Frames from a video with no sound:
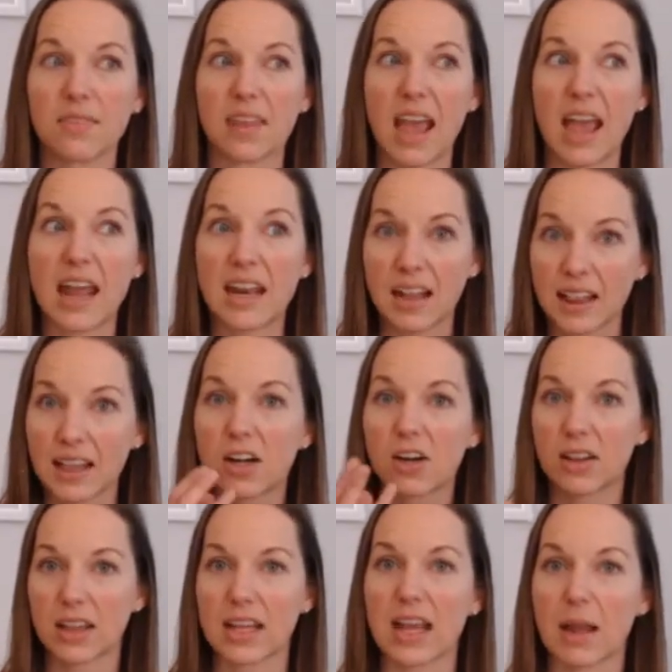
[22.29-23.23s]
And it
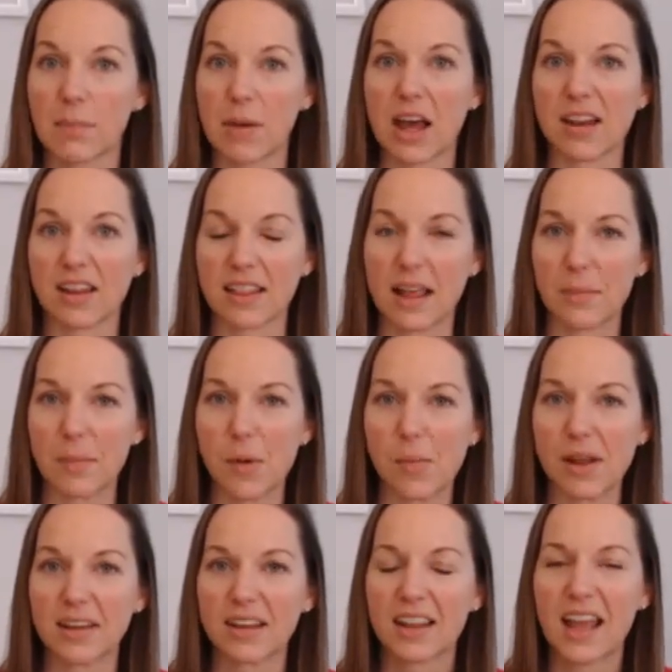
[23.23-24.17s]
literally came out in that
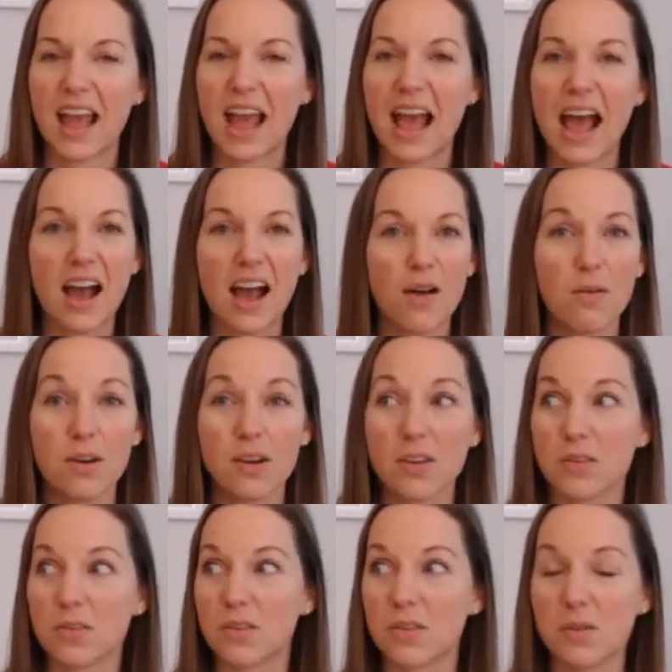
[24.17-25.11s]
moment. How are
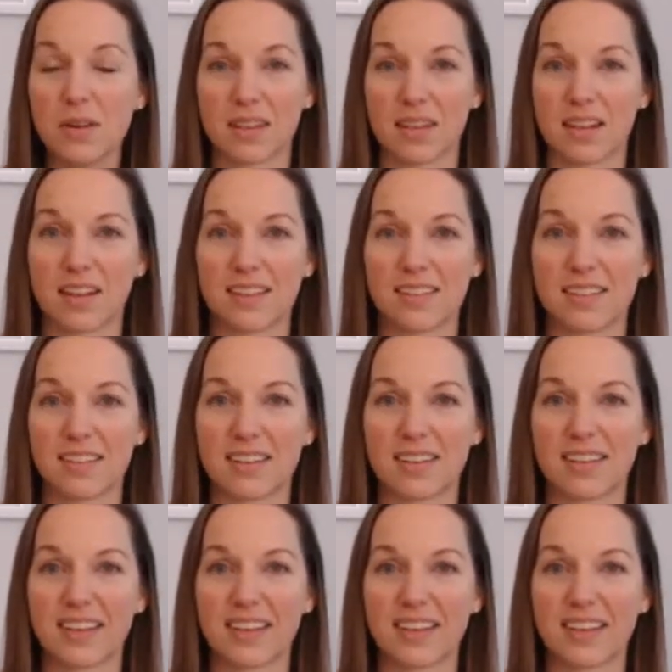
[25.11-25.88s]
you doing this?